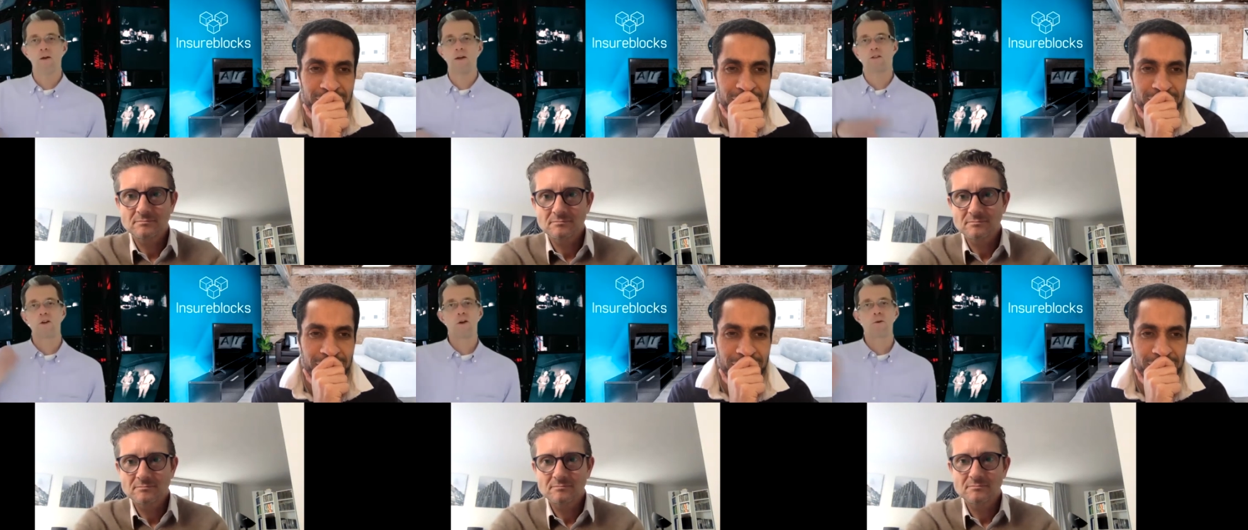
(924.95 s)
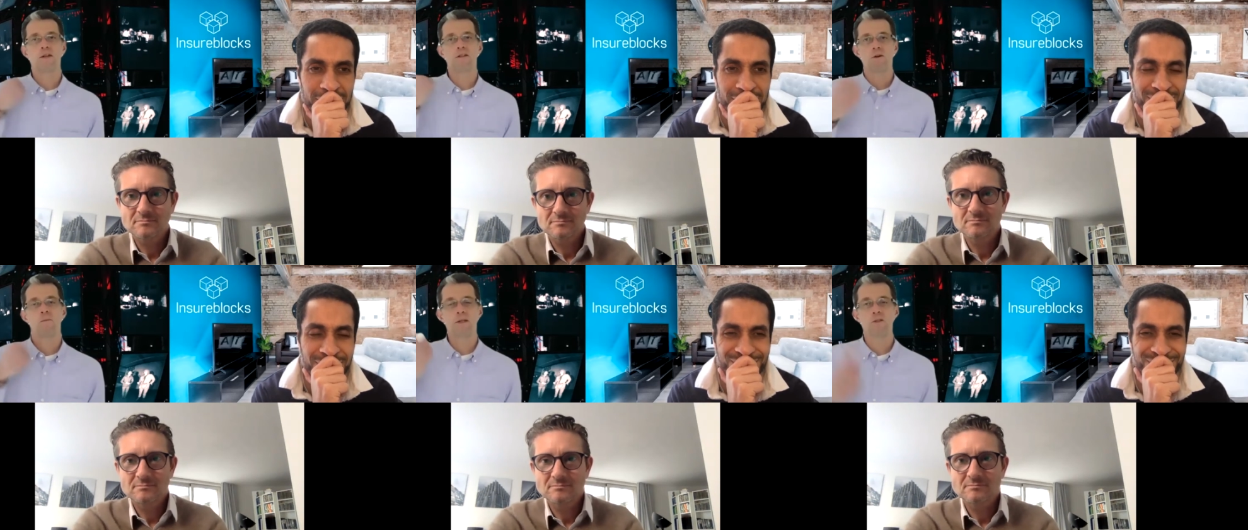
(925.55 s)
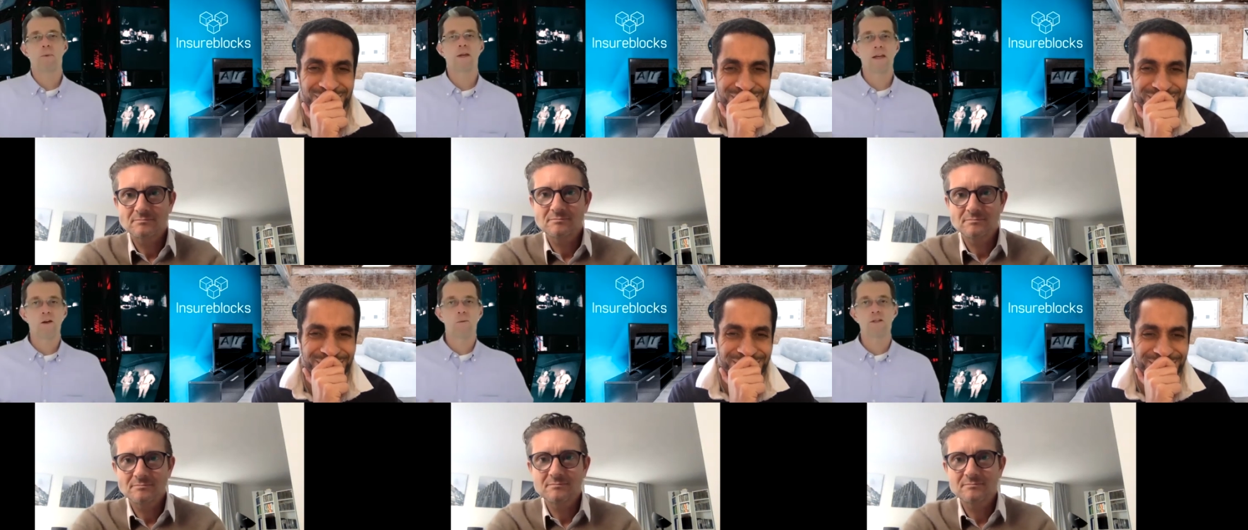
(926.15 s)
Speaker 1: sideways it would be spinning it
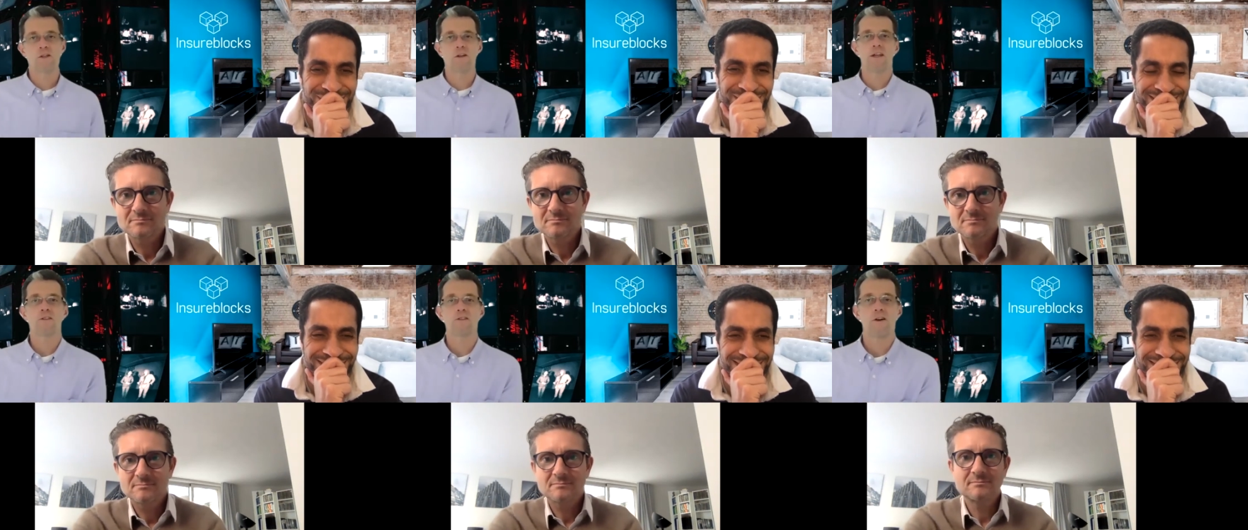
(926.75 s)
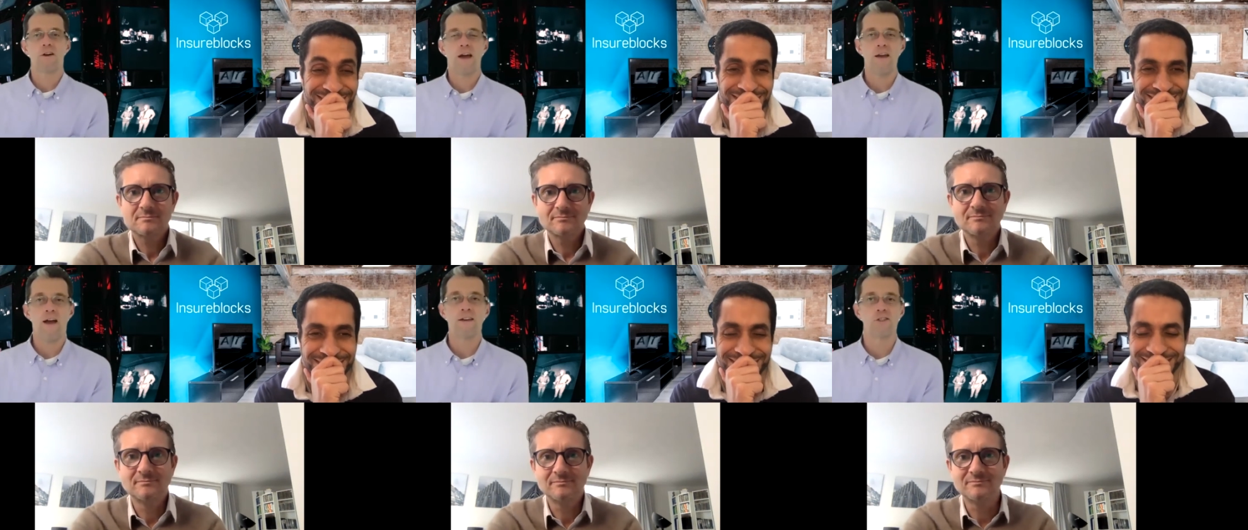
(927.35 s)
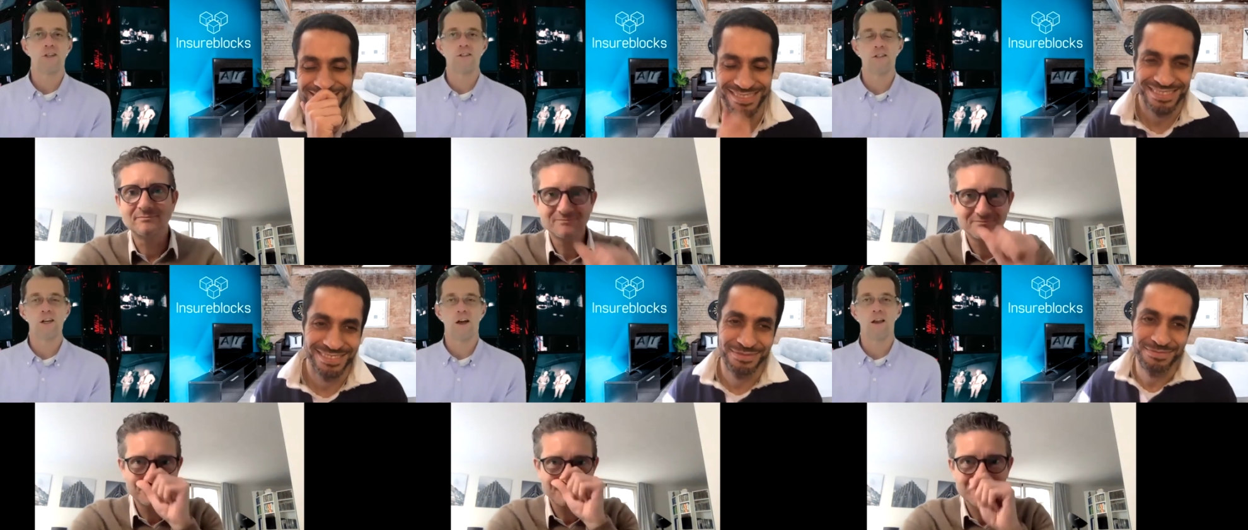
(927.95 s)
would be turning inside out and changing
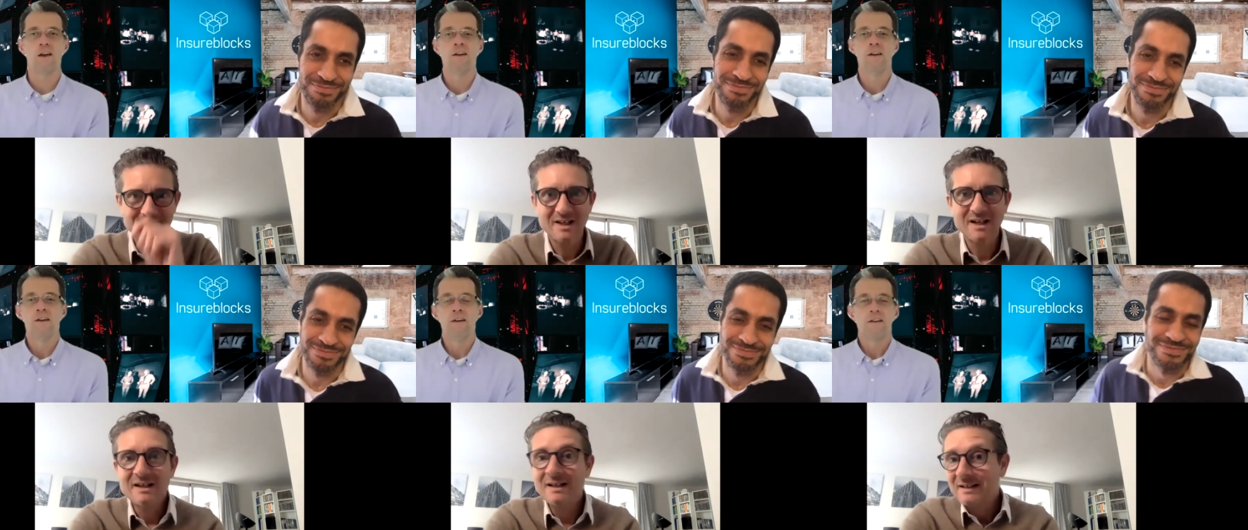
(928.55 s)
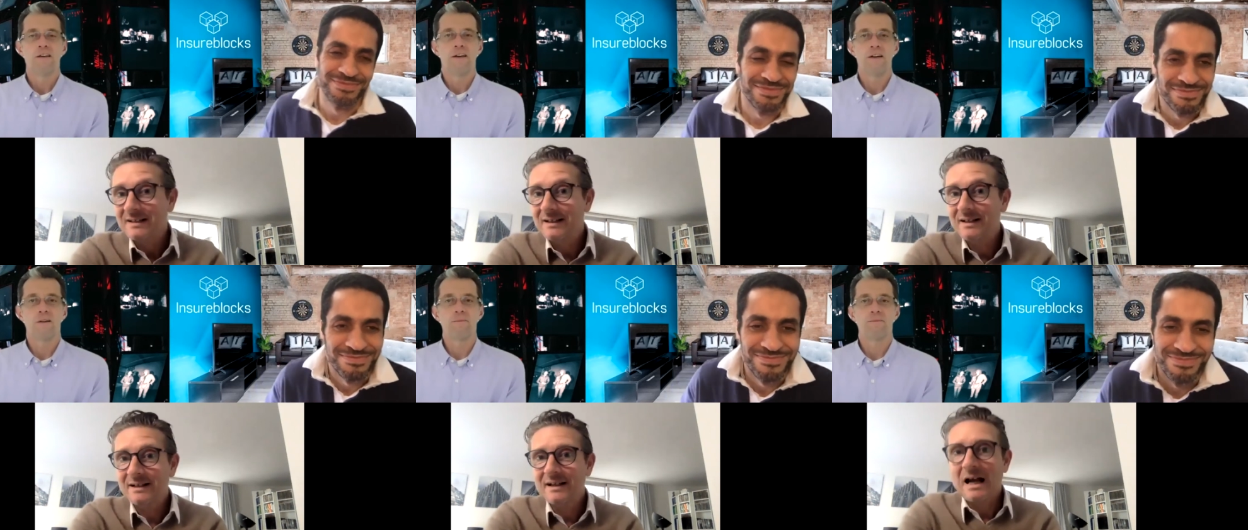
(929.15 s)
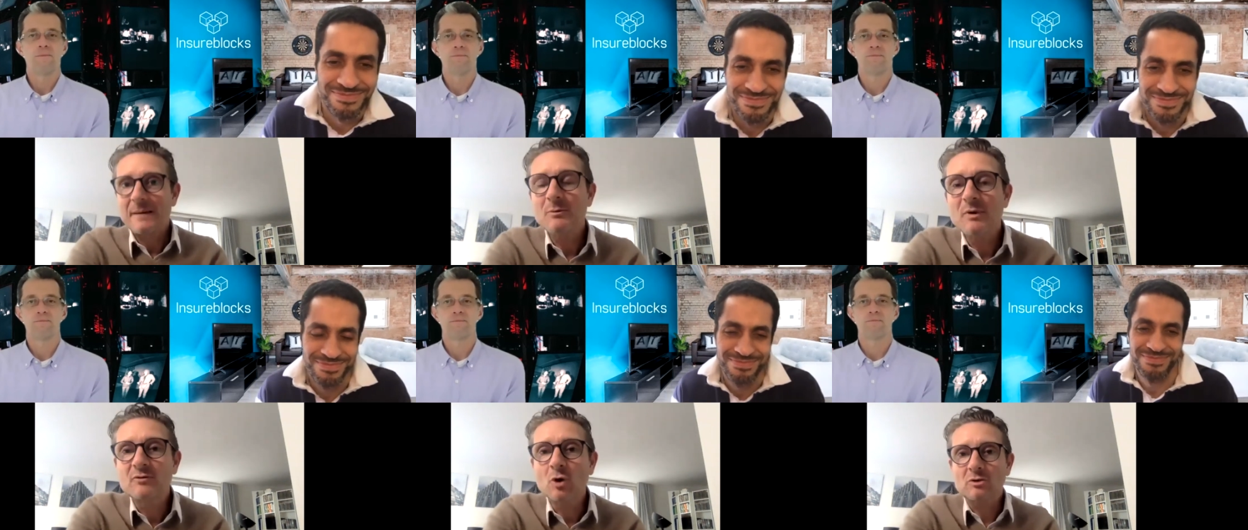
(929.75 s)
color
Speaker 2: yeah i mean we've
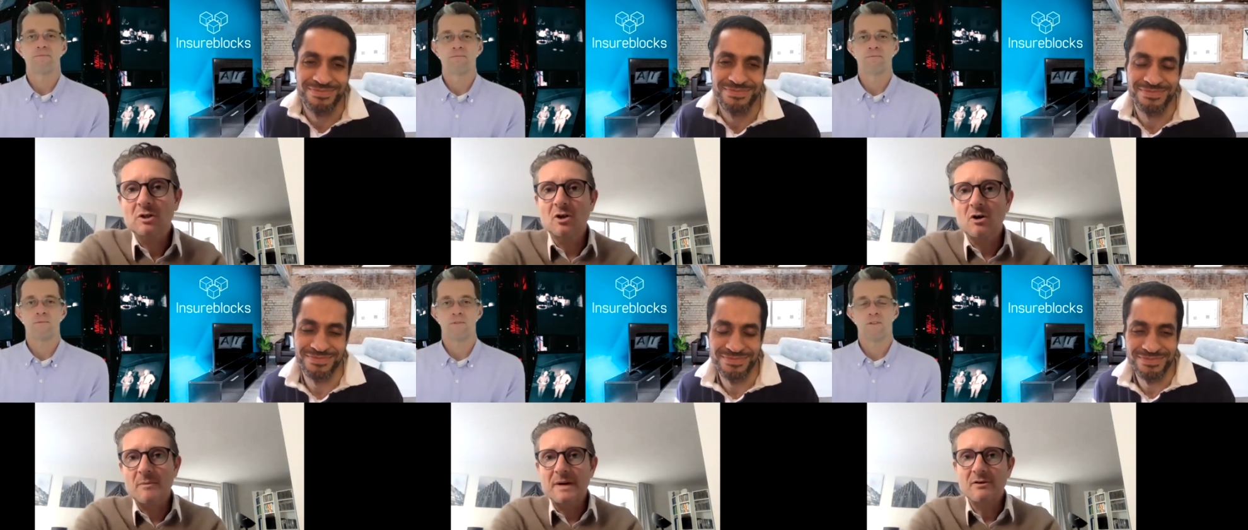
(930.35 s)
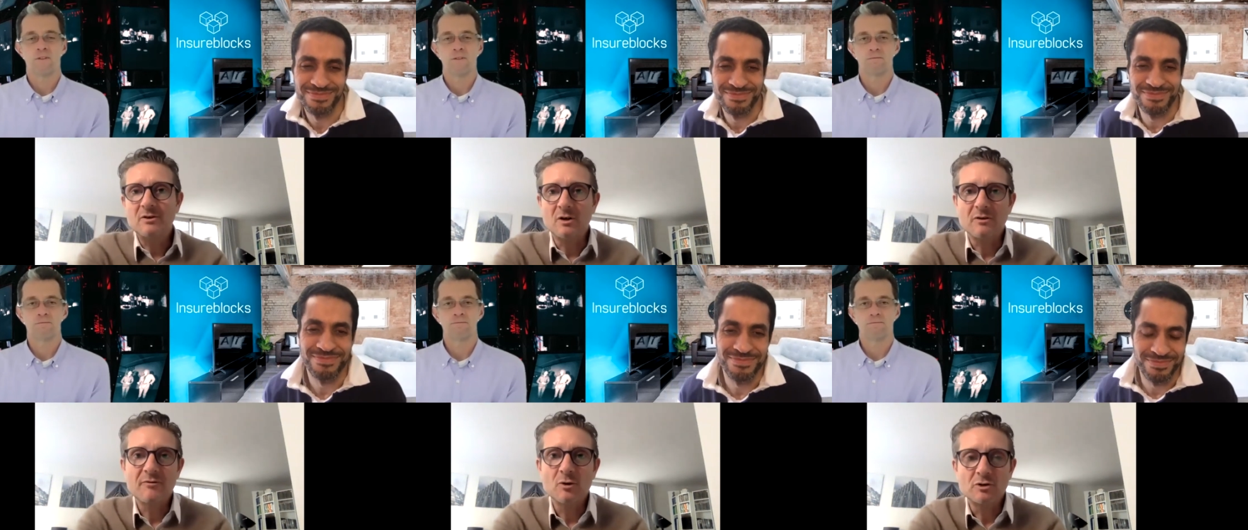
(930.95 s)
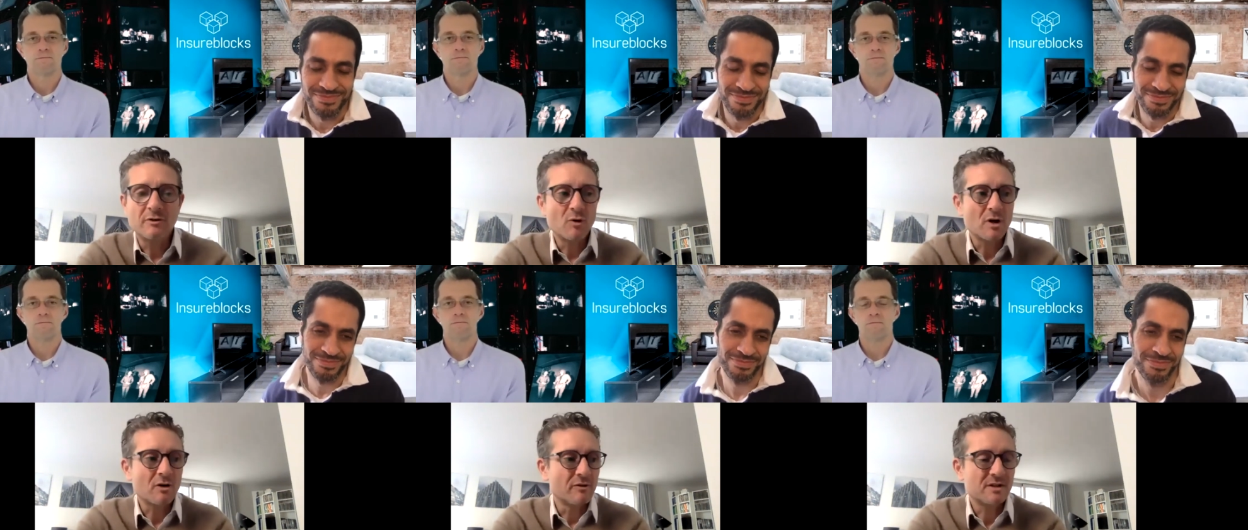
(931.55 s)
talked a lot about you know the future of work
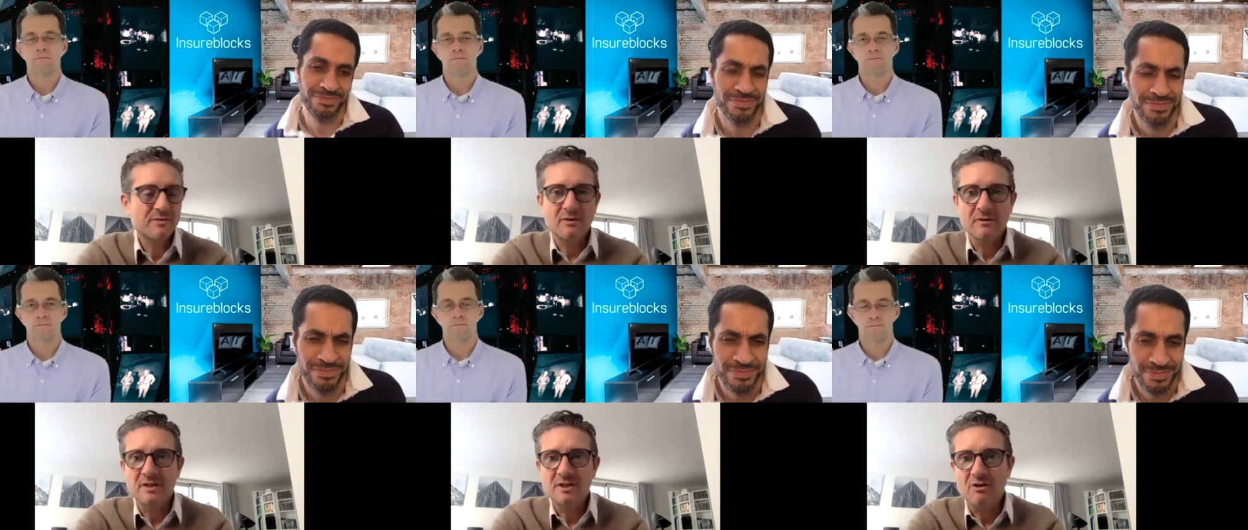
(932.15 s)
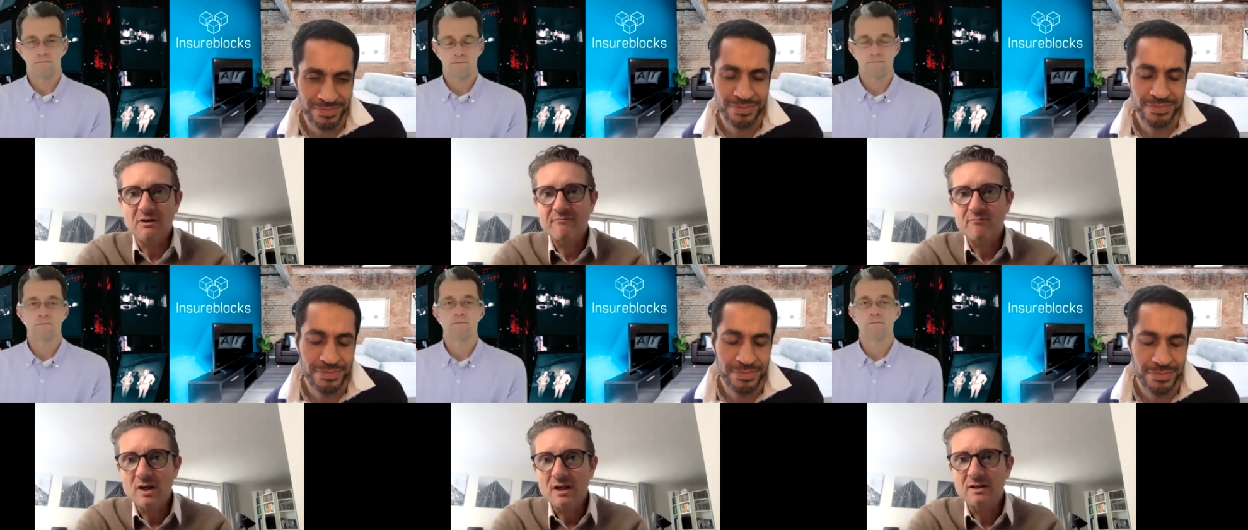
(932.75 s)
on this on this show haven't we and